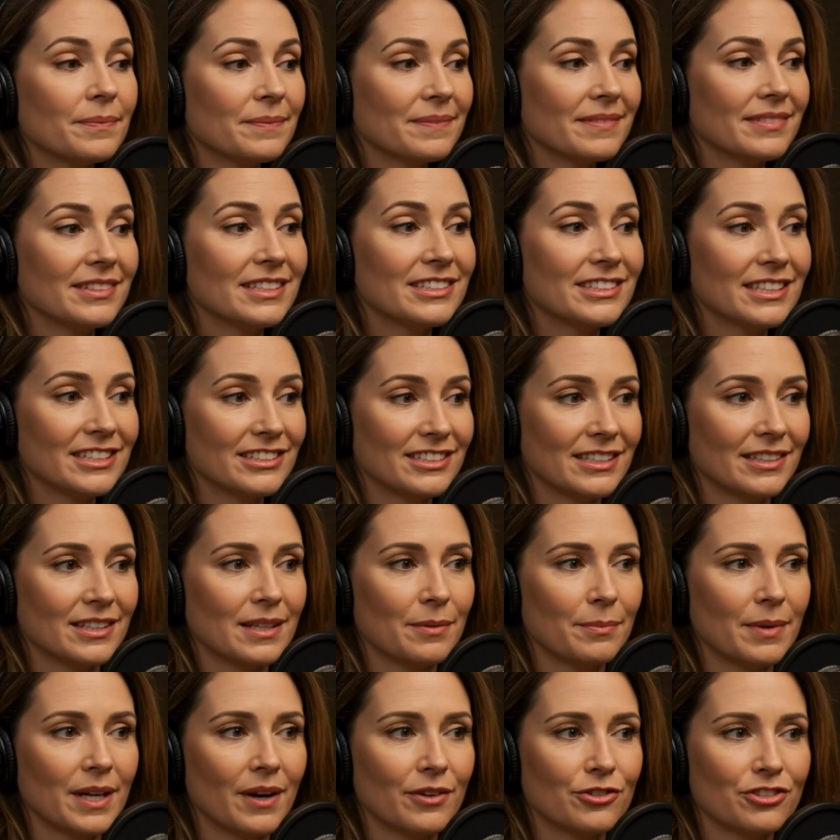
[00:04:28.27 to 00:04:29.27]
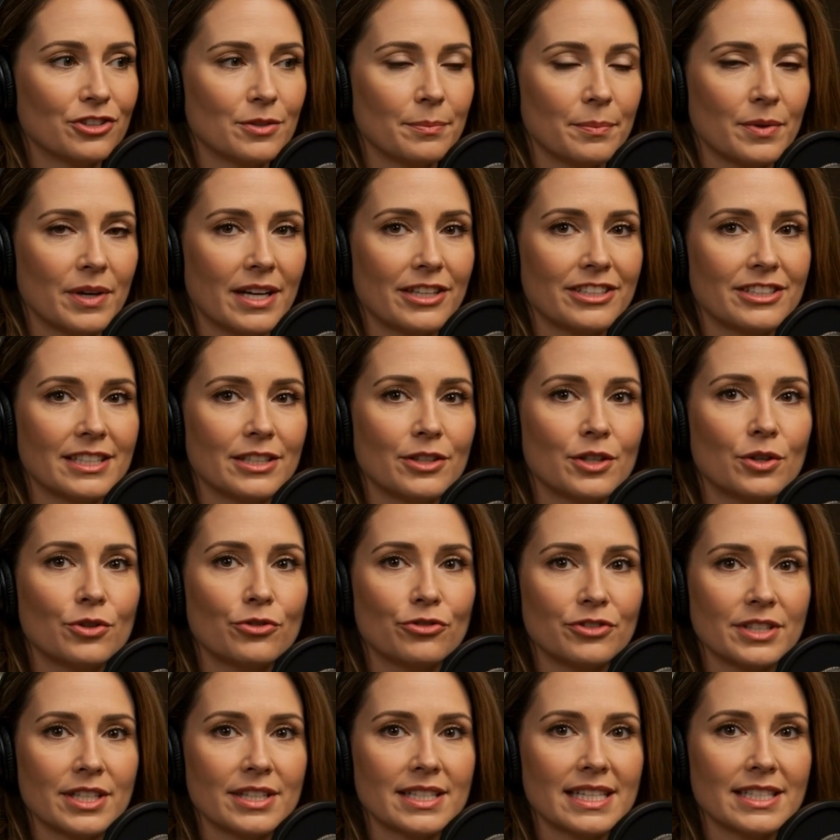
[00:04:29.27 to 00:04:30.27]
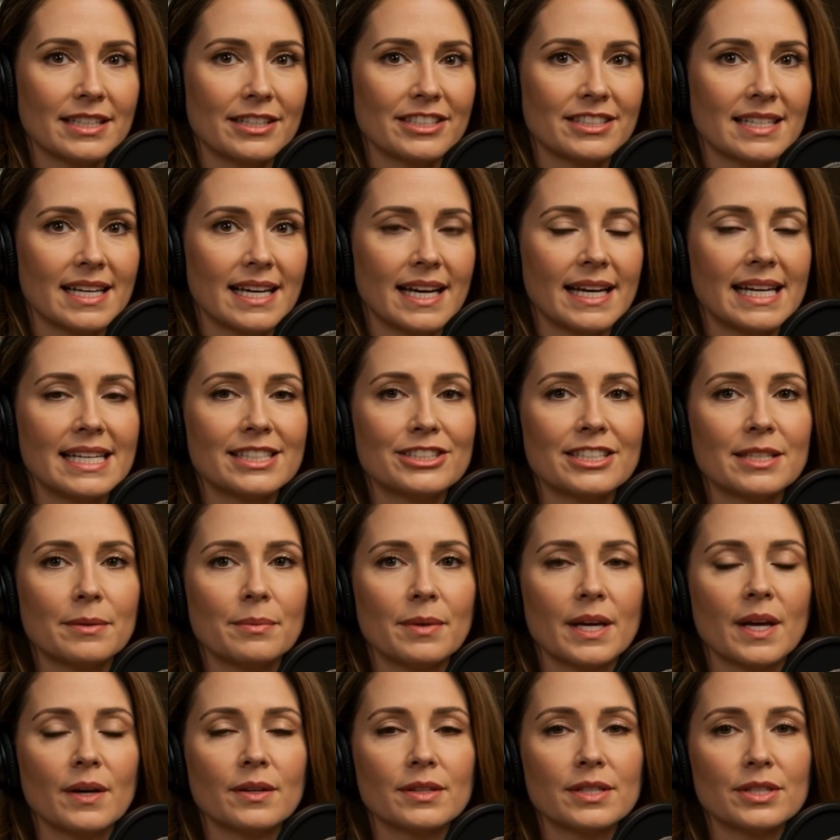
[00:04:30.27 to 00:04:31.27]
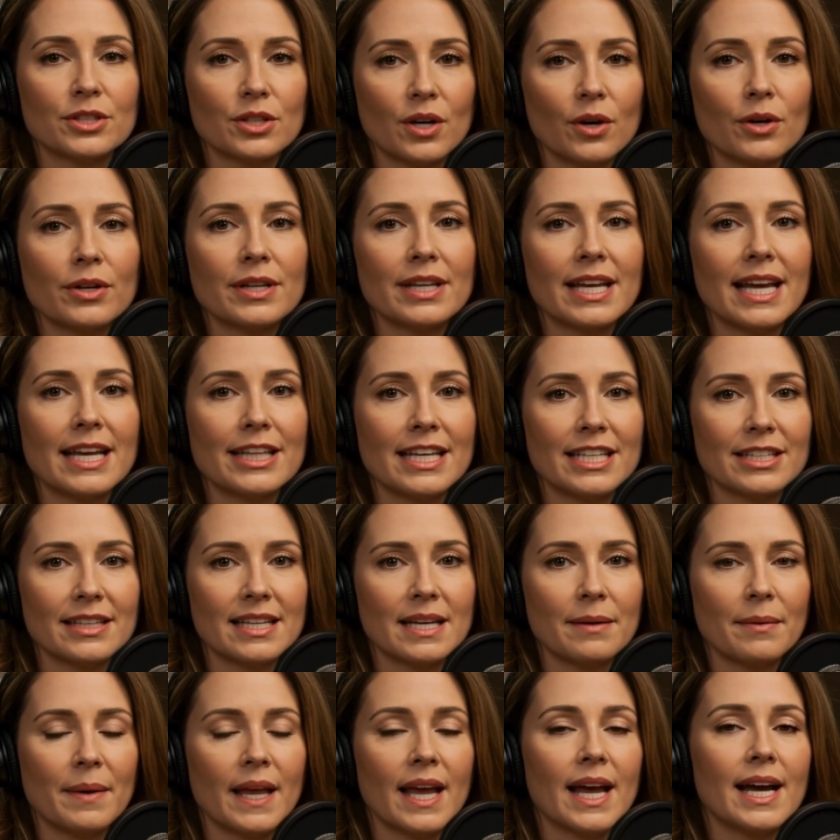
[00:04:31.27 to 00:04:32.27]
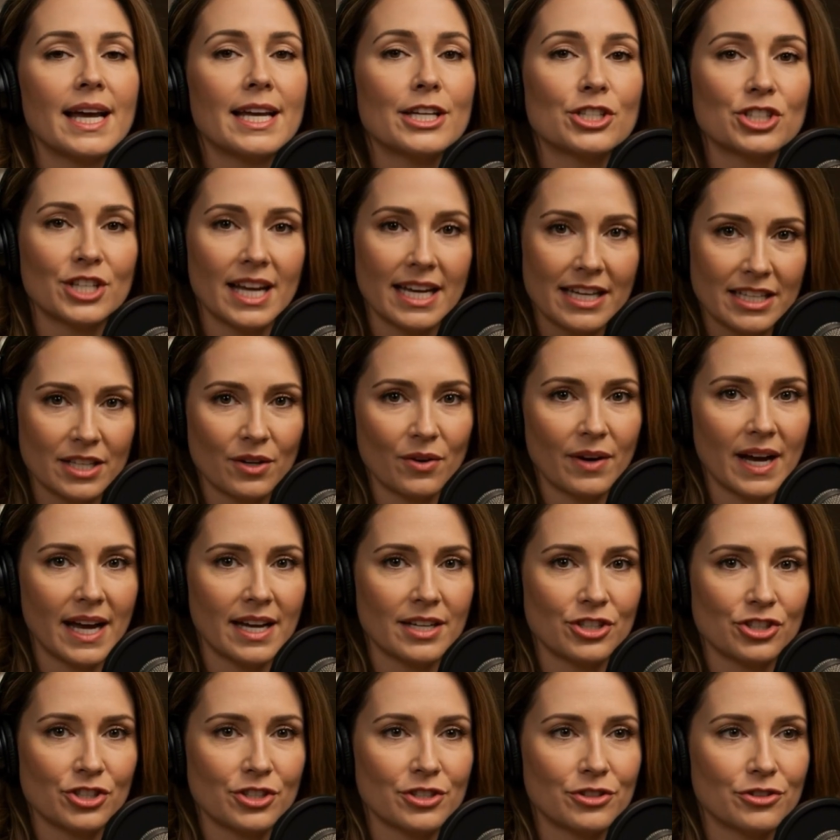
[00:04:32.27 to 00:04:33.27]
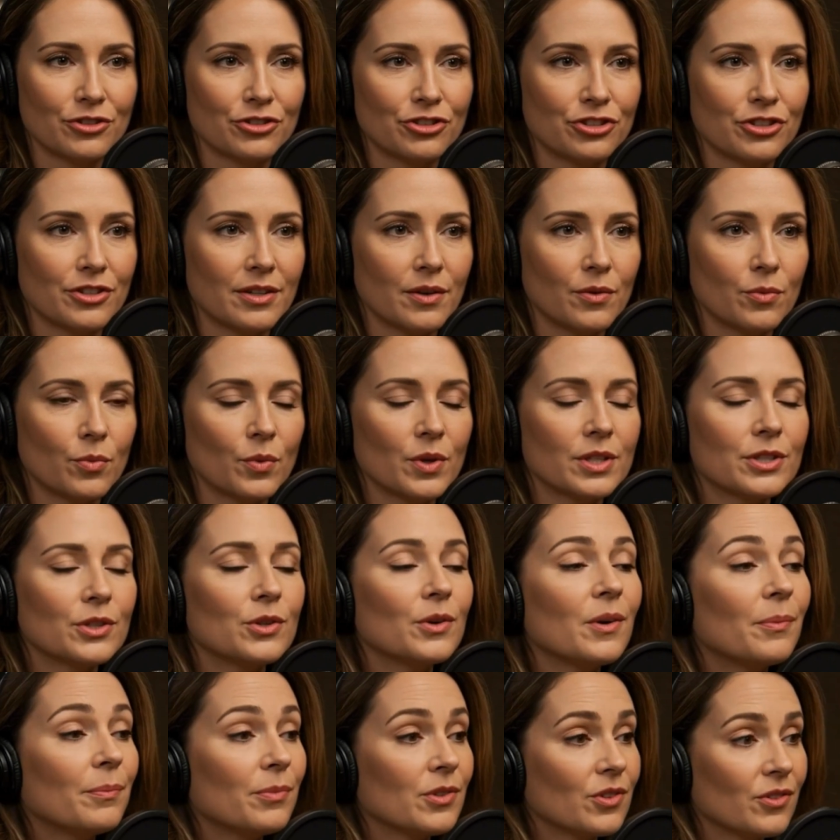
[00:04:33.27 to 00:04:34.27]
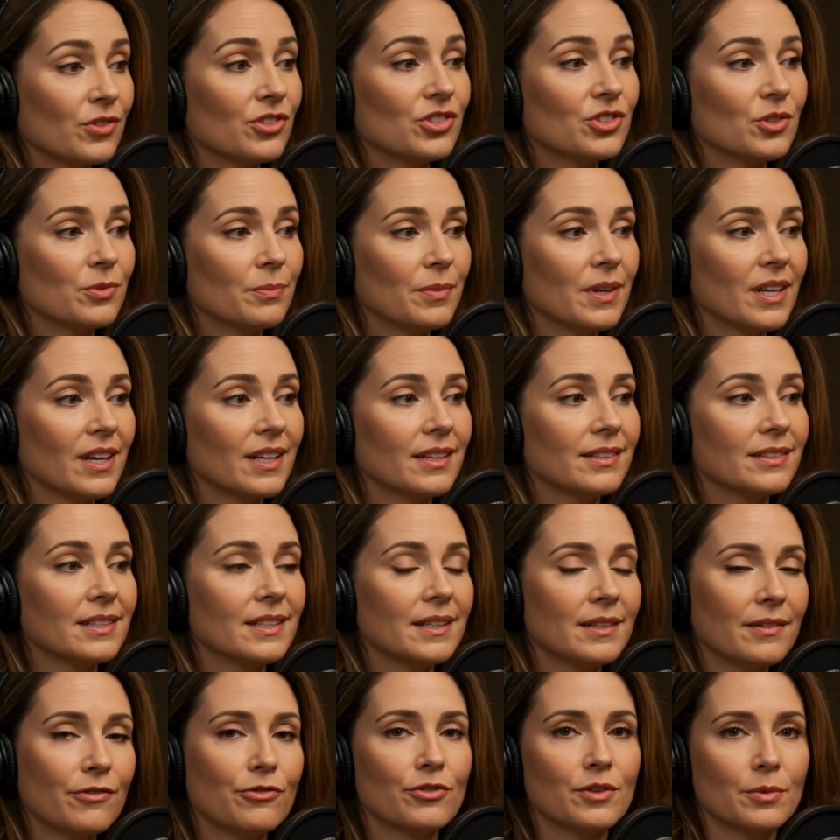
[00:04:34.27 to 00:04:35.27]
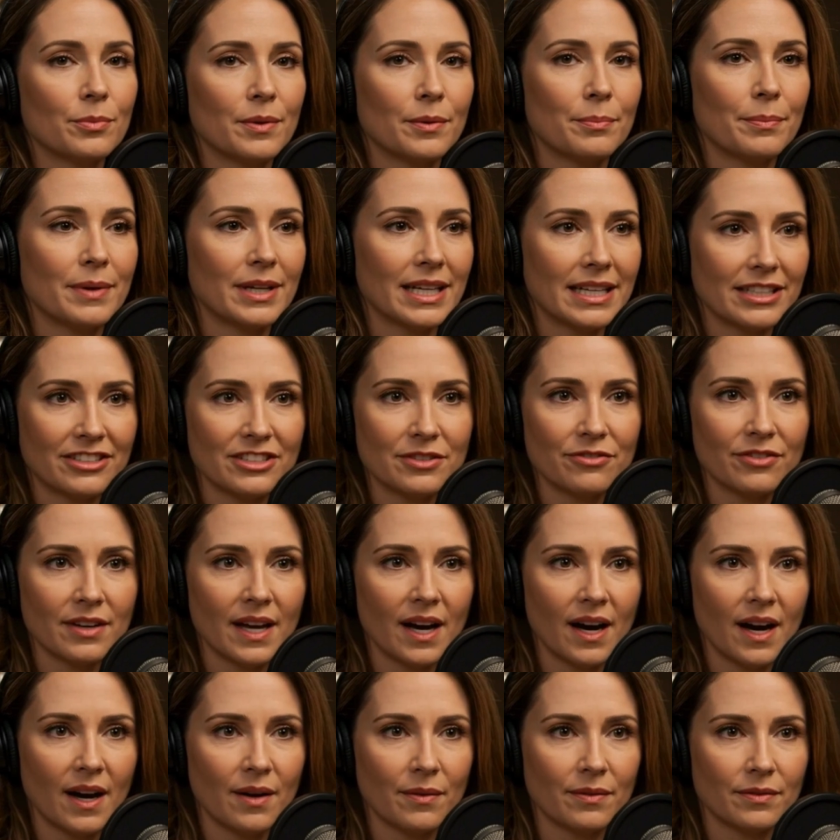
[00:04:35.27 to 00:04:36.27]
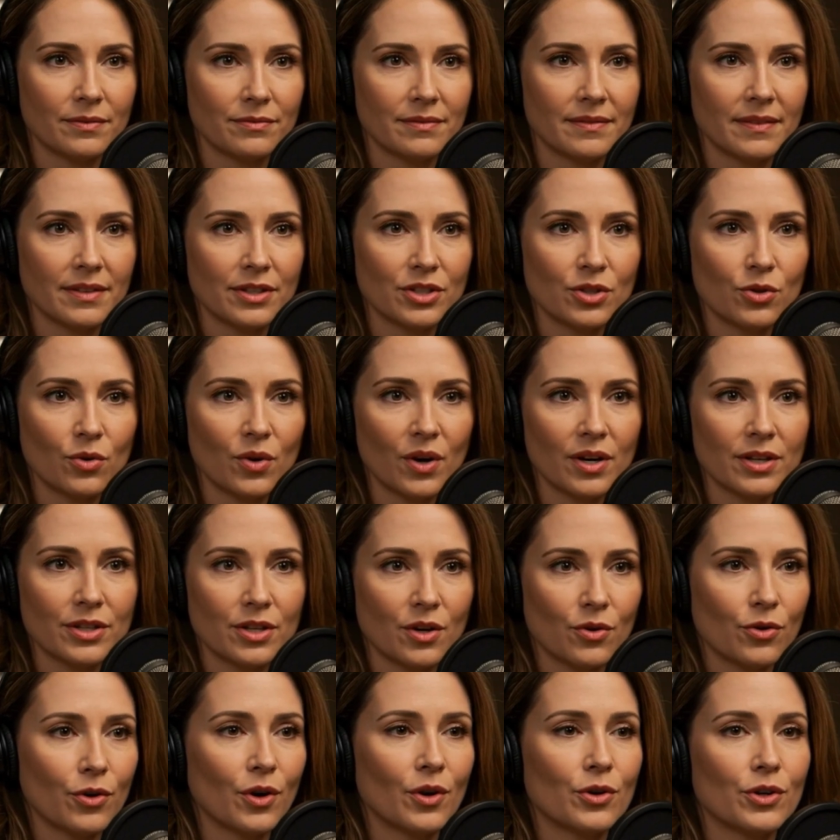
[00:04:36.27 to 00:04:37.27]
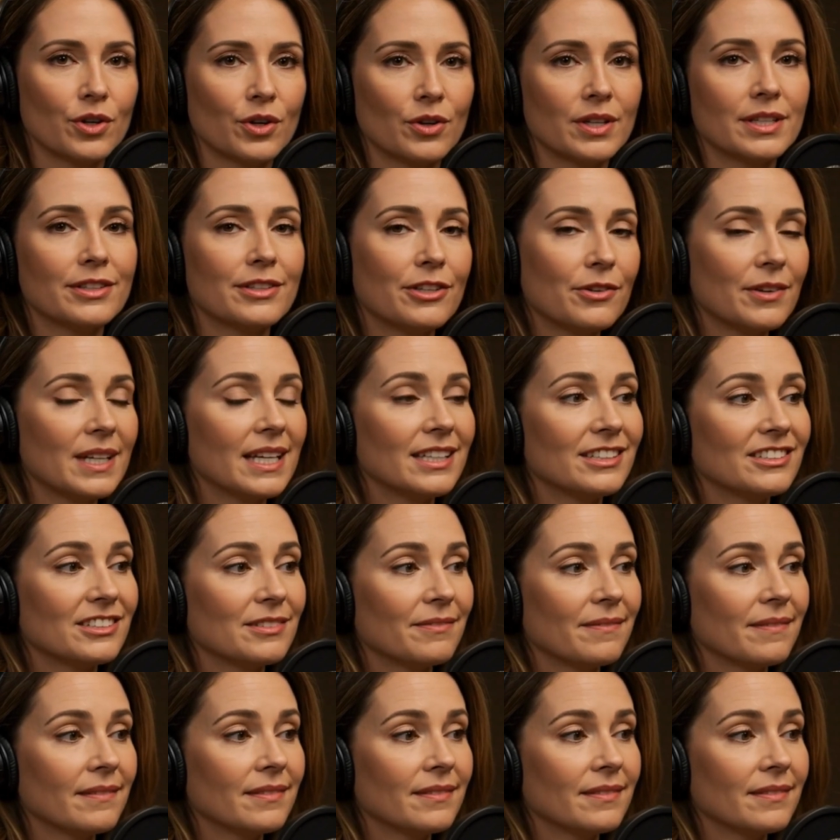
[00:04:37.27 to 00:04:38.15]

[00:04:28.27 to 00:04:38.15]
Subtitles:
This isn't about suppressing your feelings, it's about not letting them hijack your actions. When you approach your partner from a place of calm, you are no longer a threat.